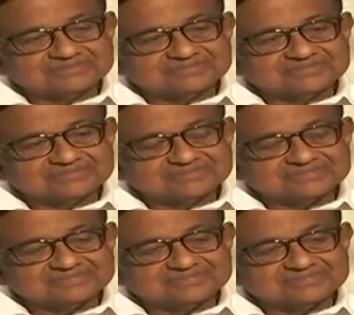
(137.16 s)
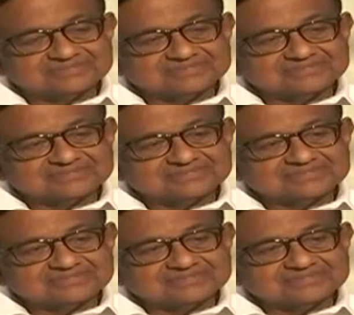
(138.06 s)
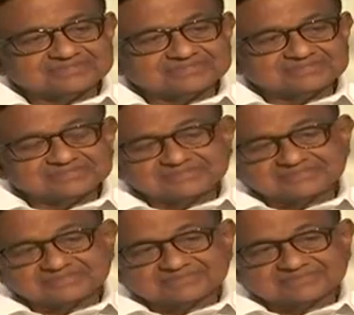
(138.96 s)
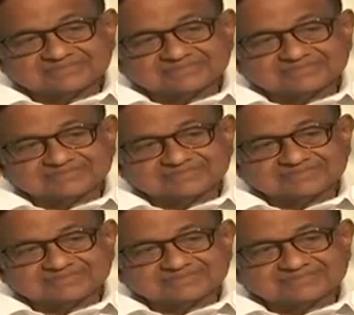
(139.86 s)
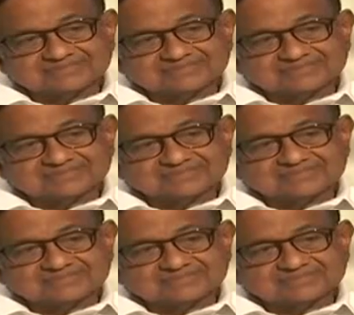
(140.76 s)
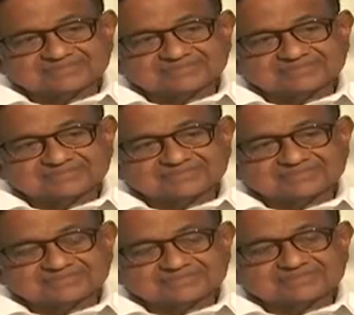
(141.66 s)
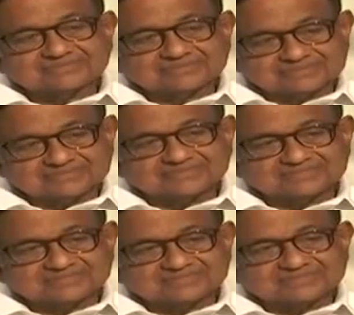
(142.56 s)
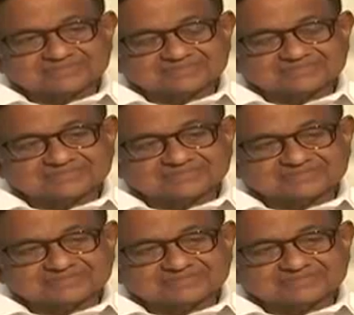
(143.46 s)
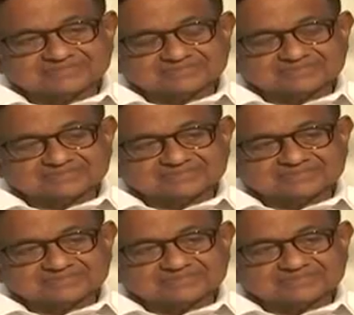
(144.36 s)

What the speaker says: The person shown says nothing.